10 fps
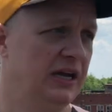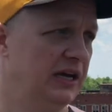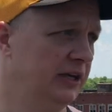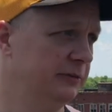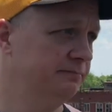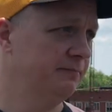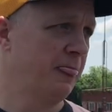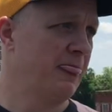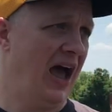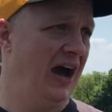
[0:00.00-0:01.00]
Um,
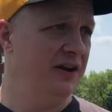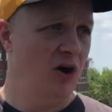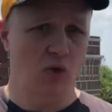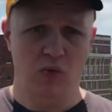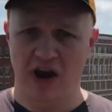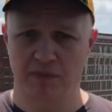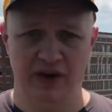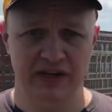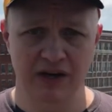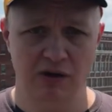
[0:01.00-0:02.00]
I know,
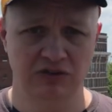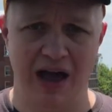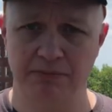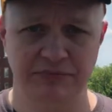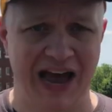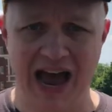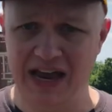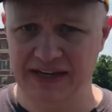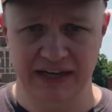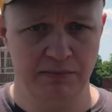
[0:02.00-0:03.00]
everybody knows I'm
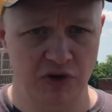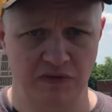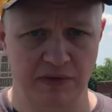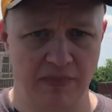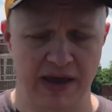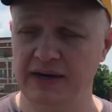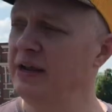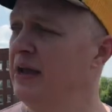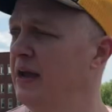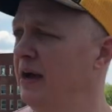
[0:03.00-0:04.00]
dying to get a movie made.
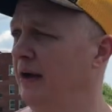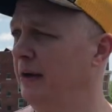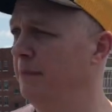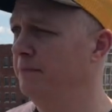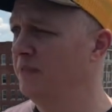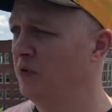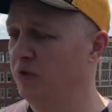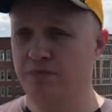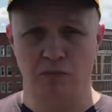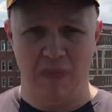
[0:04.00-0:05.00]
Um,
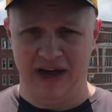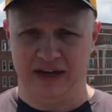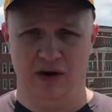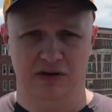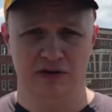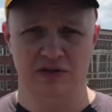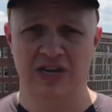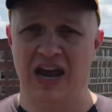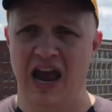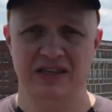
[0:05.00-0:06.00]
with my
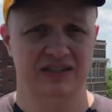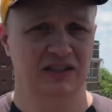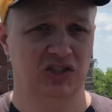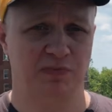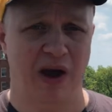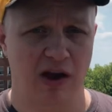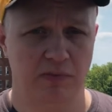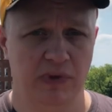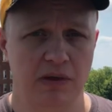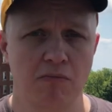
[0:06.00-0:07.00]
characters, and this
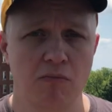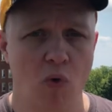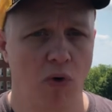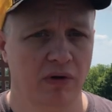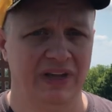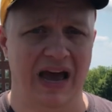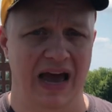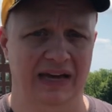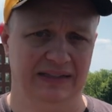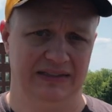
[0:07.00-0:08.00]
inspired me more than
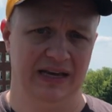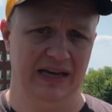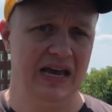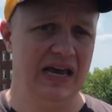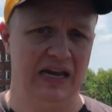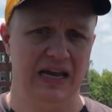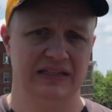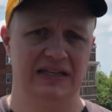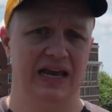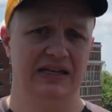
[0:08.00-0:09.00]
I can say. It,
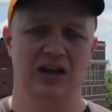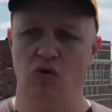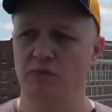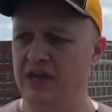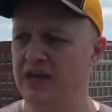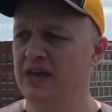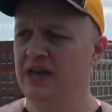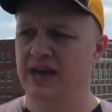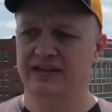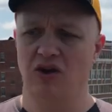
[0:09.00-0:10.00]
it's it told me
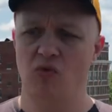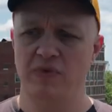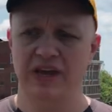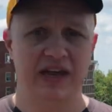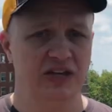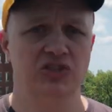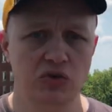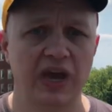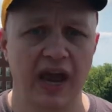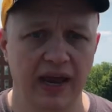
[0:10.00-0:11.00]
it told me yes
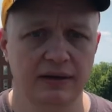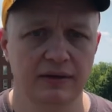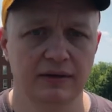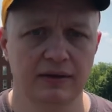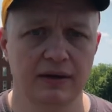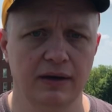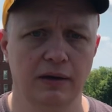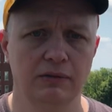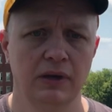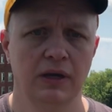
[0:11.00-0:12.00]
you can, you
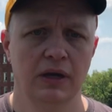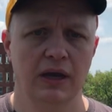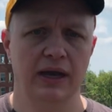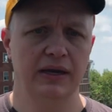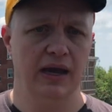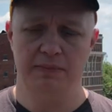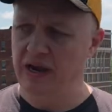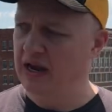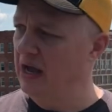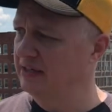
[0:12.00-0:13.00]
know, and and
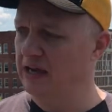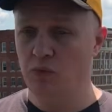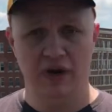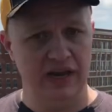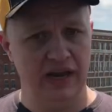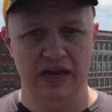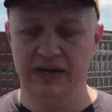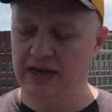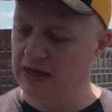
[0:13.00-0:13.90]
man I tell you what it, it